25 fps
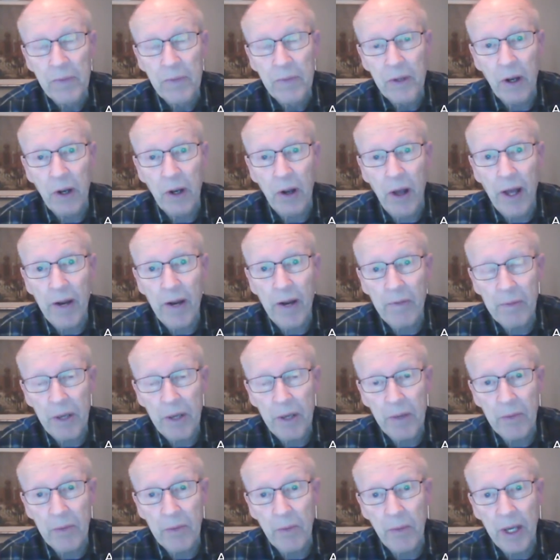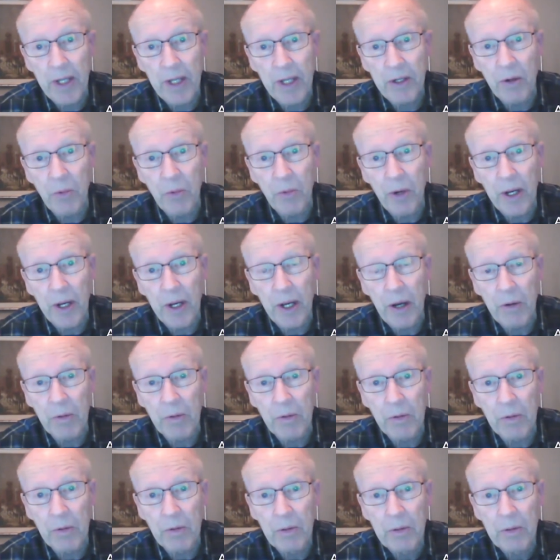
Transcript: A lot of people made their way out.